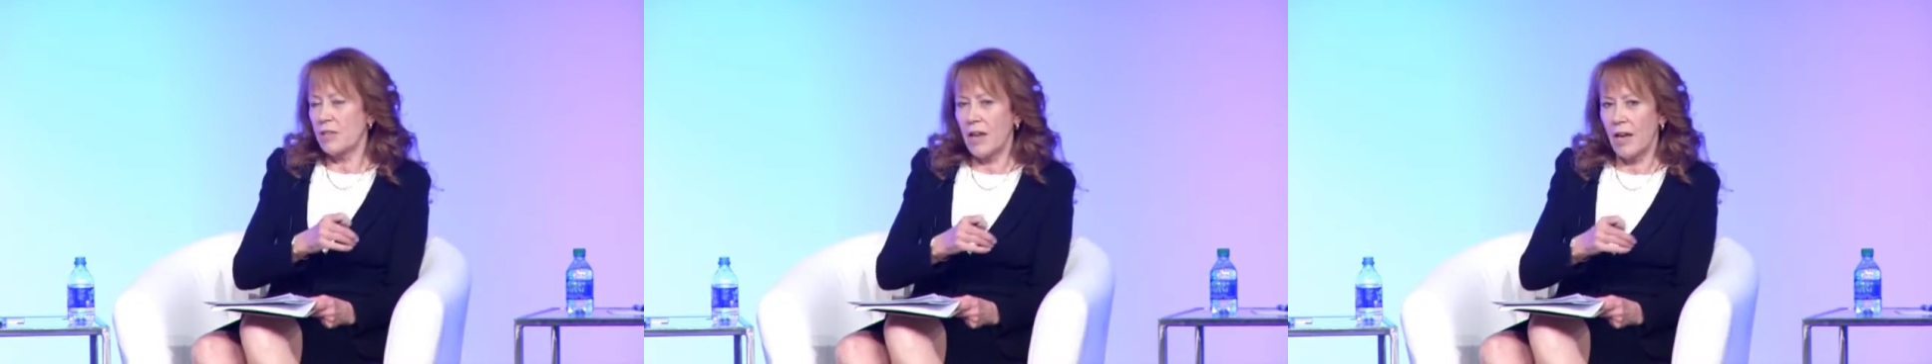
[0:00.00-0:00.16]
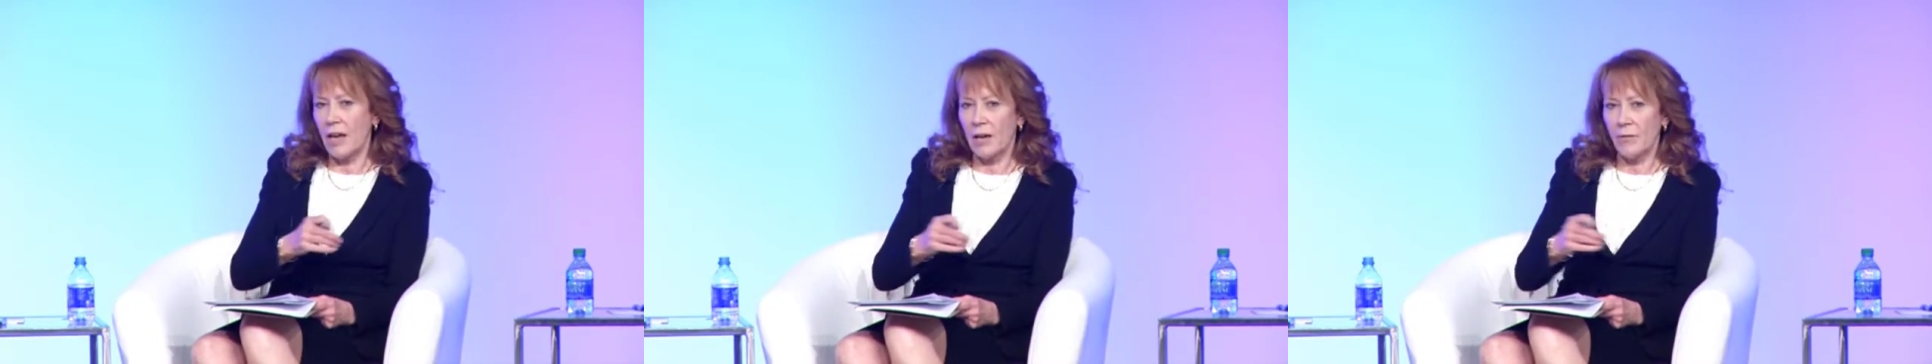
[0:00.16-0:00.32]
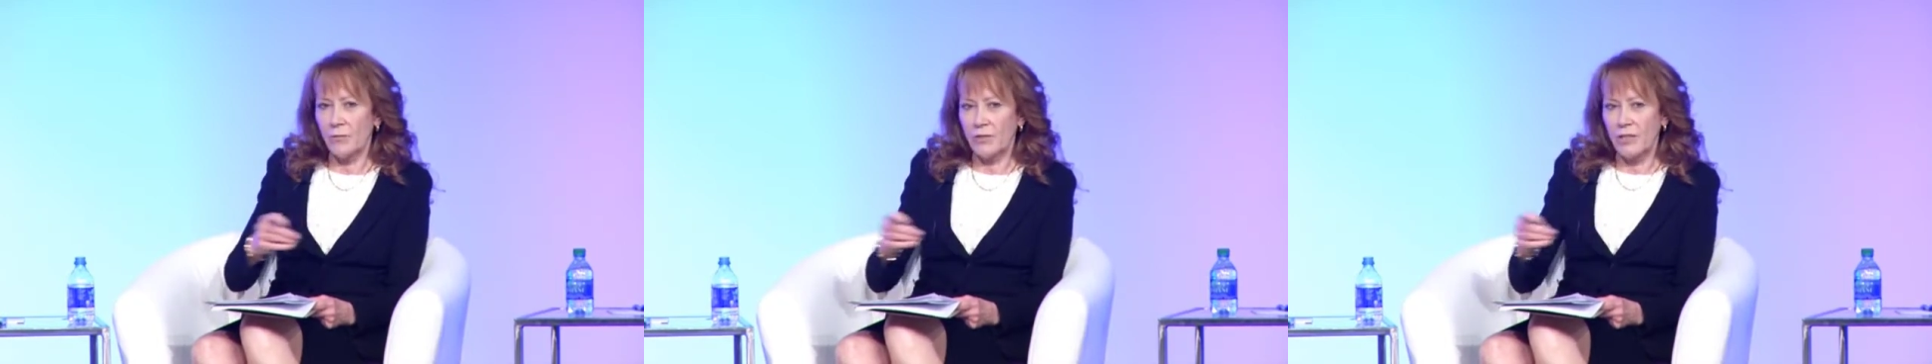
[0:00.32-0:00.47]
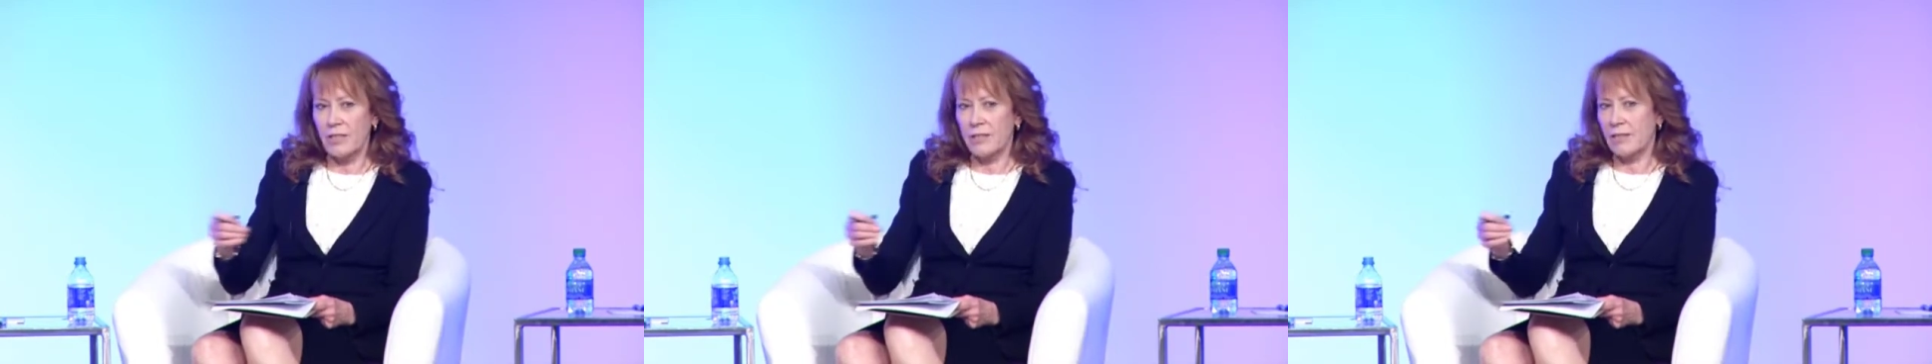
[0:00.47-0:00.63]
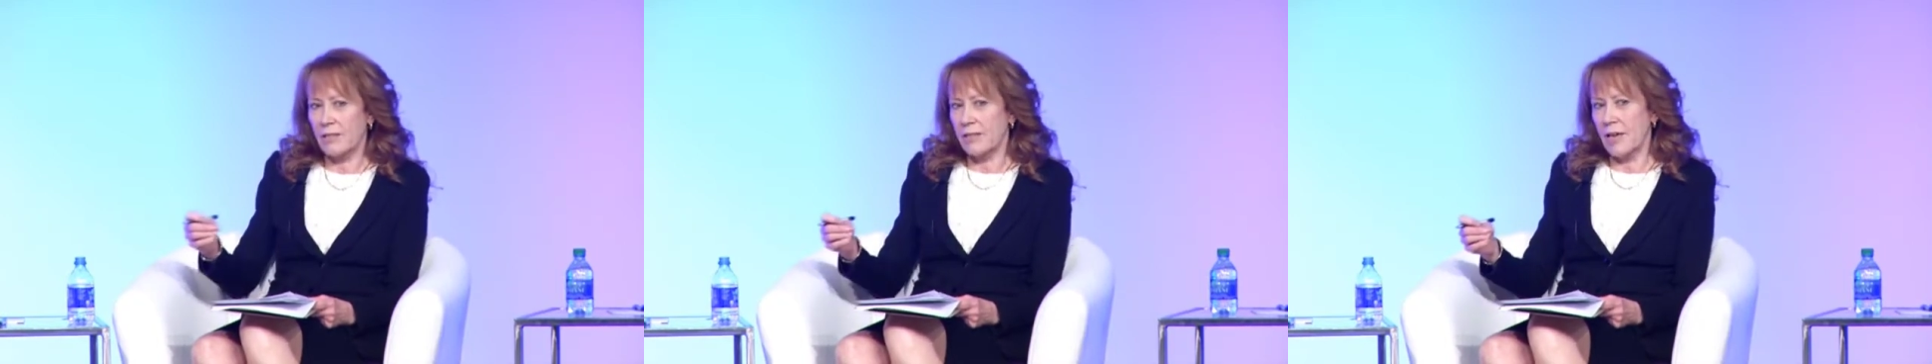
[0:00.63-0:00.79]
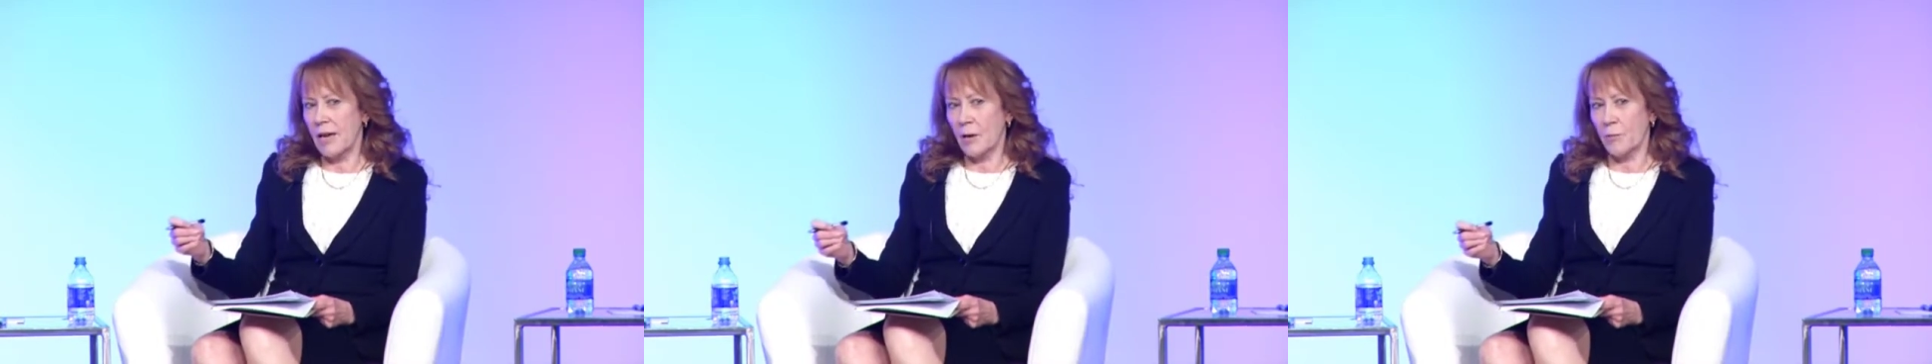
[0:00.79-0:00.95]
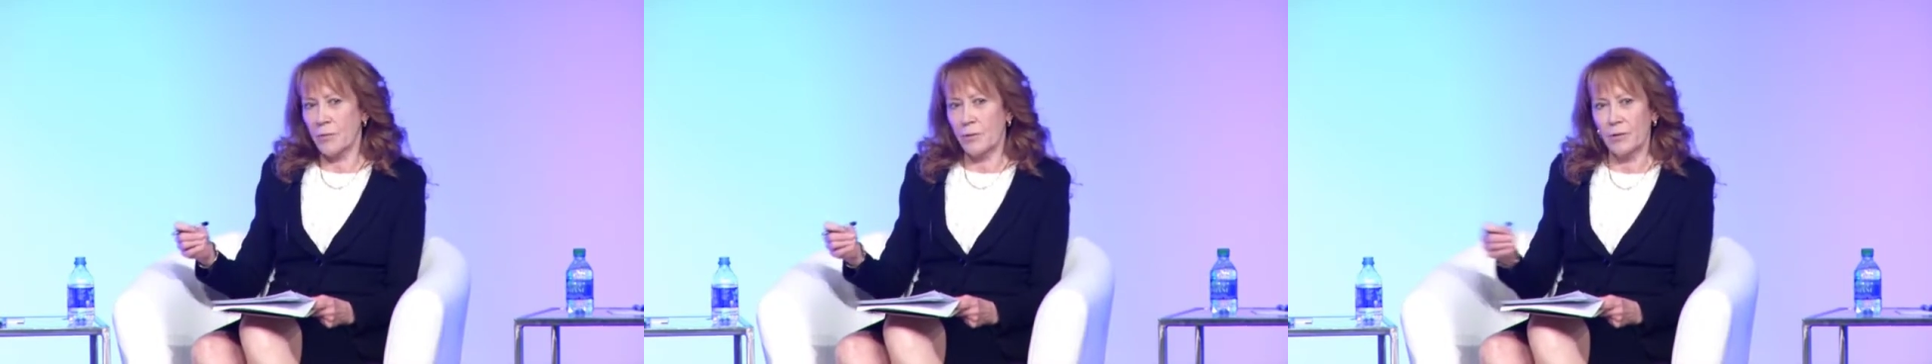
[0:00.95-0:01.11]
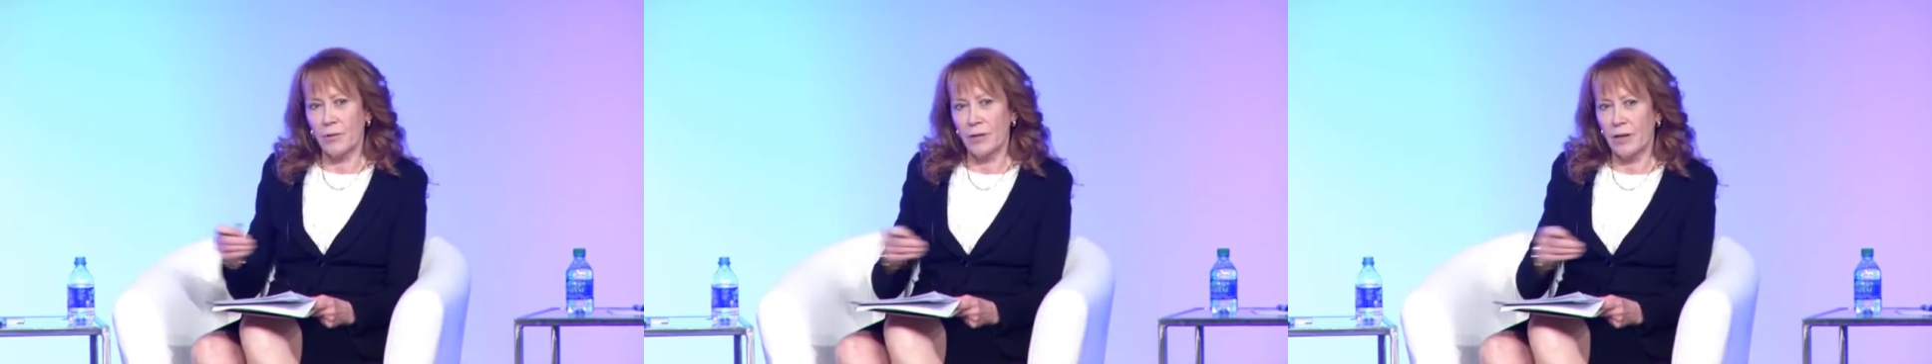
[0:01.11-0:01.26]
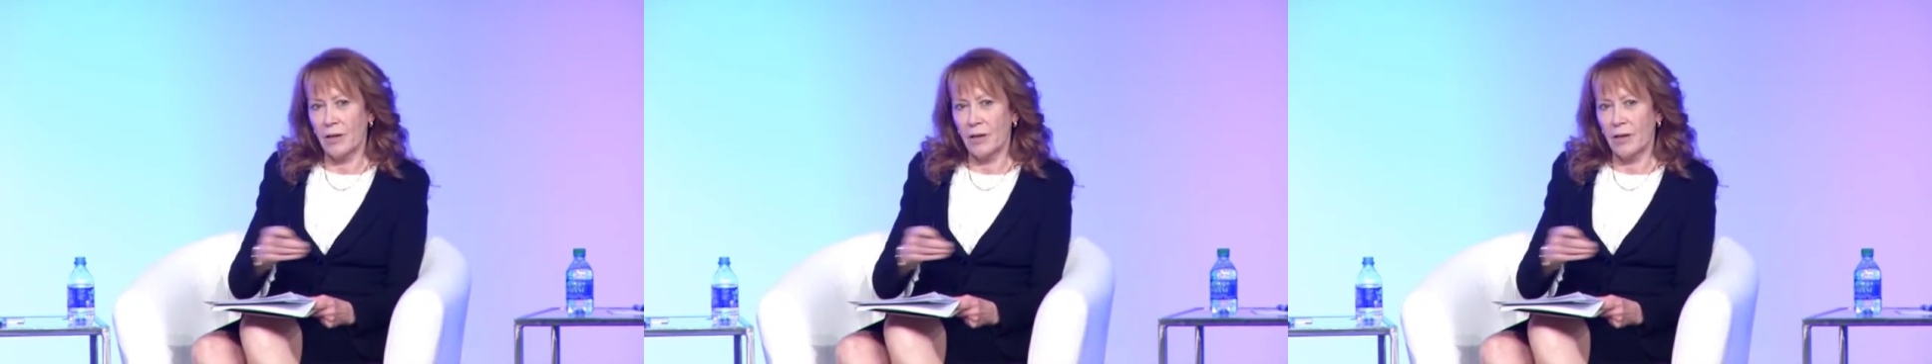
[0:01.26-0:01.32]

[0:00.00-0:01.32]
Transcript: in every step